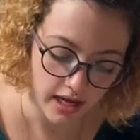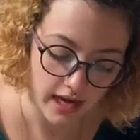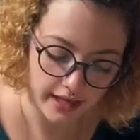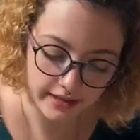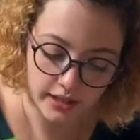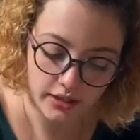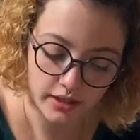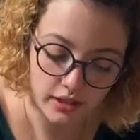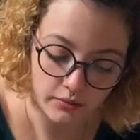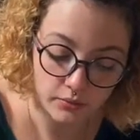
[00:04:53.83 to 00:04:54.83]
And then you're
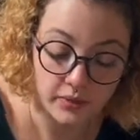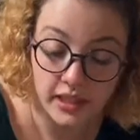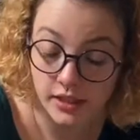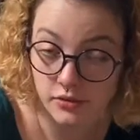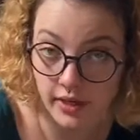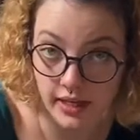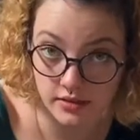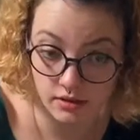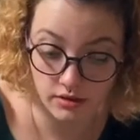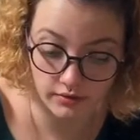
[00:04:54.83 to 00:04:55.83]
going to retrace
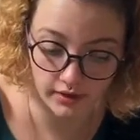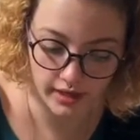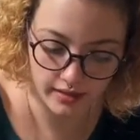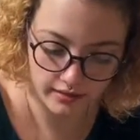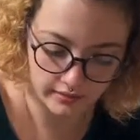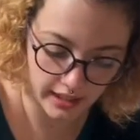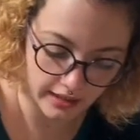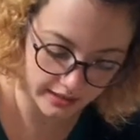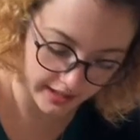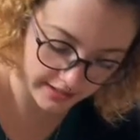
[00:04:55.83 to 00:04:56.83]
over it like
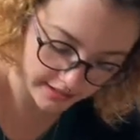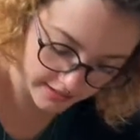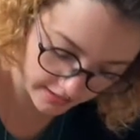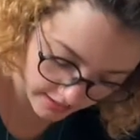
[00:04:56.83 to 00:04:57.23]
this.